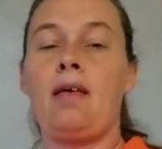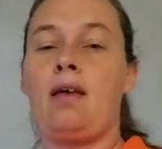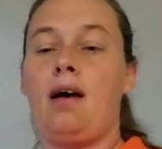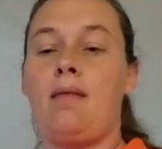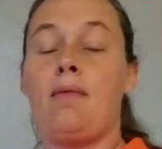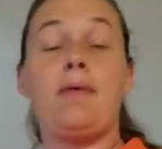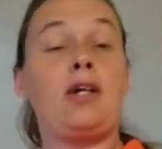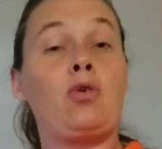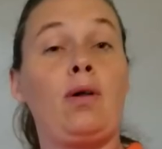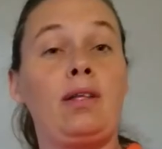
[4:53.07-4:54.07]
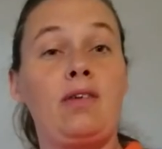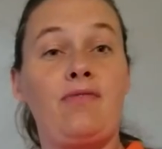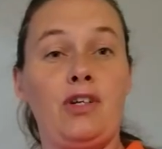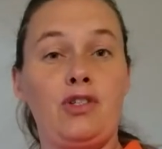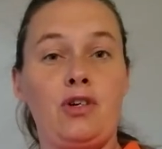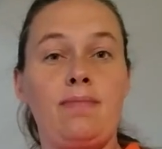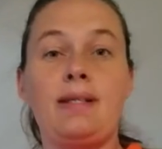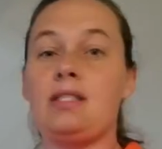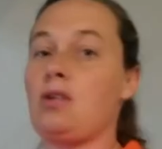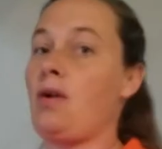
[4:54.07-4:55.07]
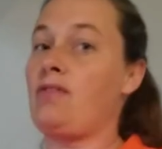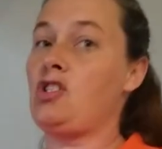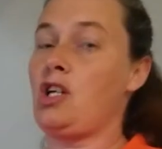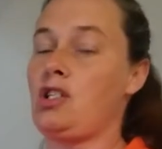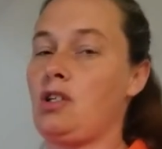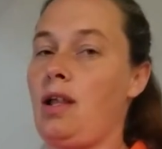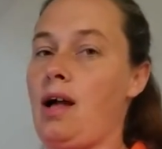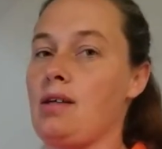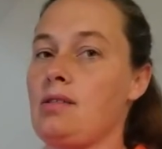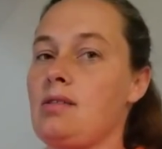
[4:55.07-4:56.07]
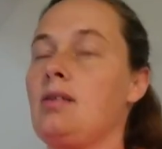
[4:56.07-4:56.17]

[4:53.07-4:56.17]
A better quality filter means that you have to change it less.